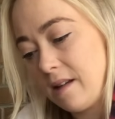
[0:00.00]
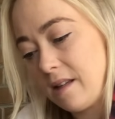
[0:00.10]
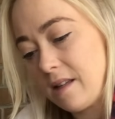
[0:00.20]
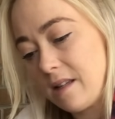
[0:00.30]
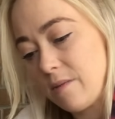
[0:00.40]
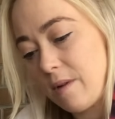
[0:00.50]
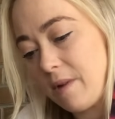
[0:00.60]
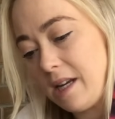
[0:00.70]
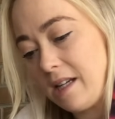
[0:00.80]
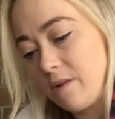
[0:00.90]
This is when
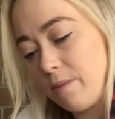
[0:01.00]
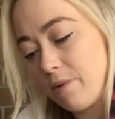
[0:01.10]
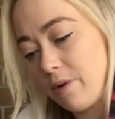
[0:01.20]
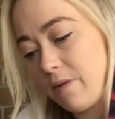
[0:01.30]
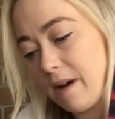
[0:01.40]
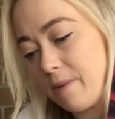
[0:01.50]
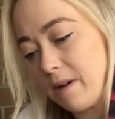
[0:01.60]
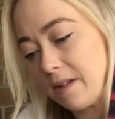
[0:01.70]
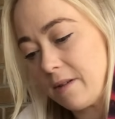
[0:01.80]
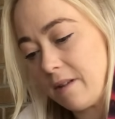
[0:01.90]
we need to improve our
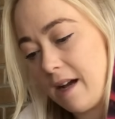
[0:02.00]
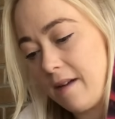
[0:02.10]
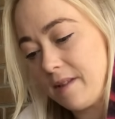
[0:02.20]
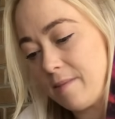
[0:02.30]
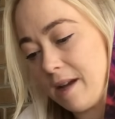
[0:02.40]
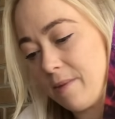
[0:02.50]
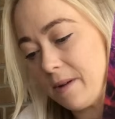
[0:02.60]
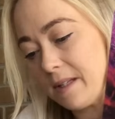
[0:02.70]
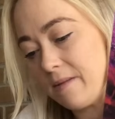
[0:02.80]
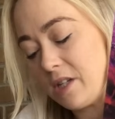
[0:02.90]
personal lives and make
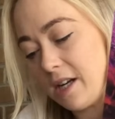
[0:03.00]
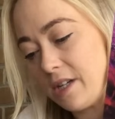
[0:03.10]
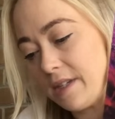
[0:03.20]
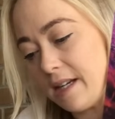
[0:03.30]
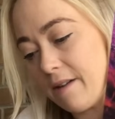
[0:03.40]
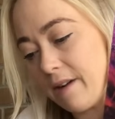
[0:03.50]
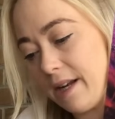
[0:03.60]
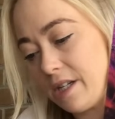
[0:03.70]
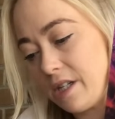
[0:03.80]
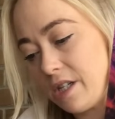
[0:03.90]
positive changes in our
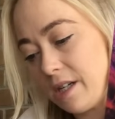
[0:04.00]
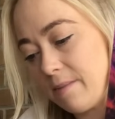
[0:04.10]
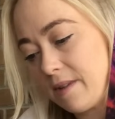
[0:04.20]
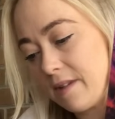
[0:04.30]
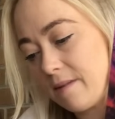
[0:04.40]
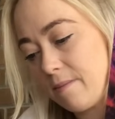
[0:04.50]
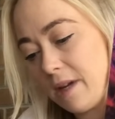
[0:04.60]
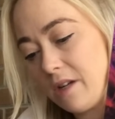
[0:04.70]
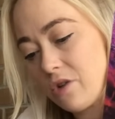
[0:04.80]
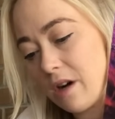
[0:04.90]
relationships.
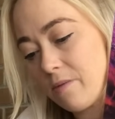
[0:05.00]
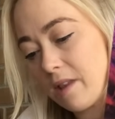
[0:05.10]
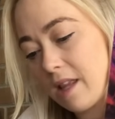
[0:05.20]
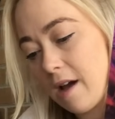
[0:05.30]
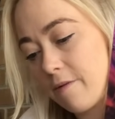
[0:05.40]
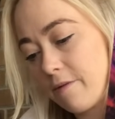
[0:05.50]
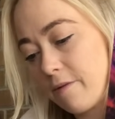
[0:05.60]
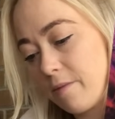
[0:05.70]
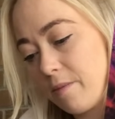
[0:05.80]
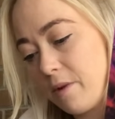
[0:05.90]
Being drunk with love
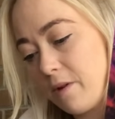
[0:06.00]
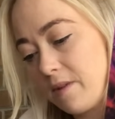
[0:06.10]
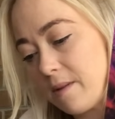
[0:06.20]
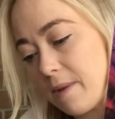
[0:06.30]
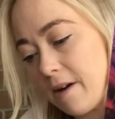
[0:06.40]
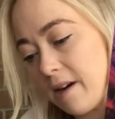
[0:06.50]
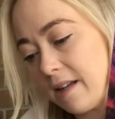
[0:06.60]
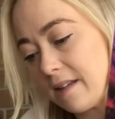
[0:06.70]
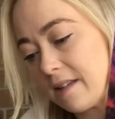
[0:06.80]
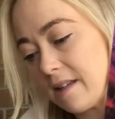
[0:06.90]
removes the
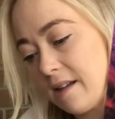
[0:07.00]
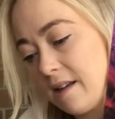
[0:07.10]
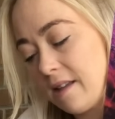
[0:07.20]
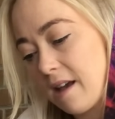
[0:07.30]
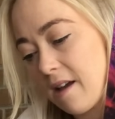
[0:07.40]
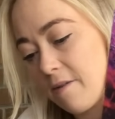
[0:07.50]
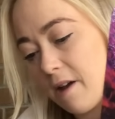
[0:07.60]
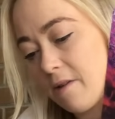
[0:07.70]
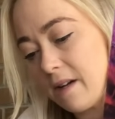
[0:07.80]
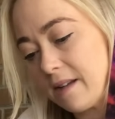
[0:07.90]
barriers that have
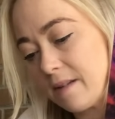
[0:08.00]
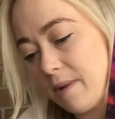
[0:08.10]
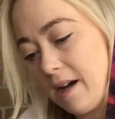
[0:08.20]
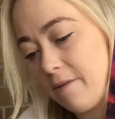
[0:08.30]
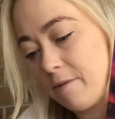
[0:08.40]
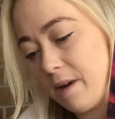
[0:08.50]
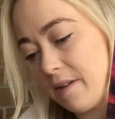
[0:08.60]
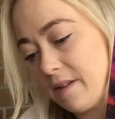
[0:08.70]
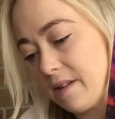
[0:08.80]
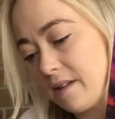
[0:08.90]
held us apart from
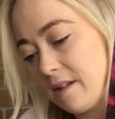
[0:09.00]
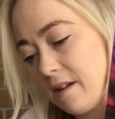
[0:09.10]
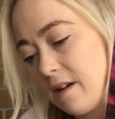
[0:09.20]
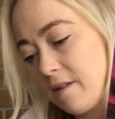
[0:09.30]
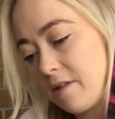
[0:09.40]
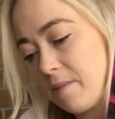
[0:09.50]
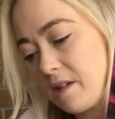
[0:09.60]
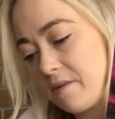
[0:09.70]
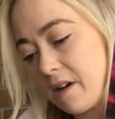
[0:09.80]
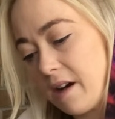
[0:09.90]
others, from the
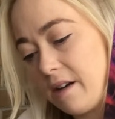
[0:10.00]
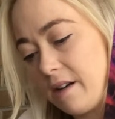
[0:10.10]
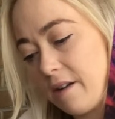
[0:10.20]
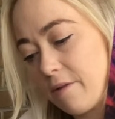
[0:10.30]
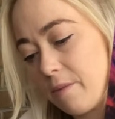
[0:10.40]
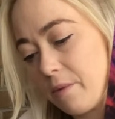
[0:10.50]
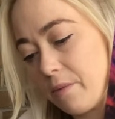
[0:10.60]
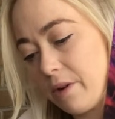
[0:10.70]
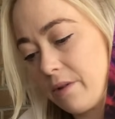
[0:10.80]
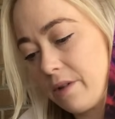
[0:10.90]
divine and from the
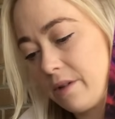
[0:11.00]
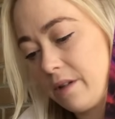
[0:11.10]
world.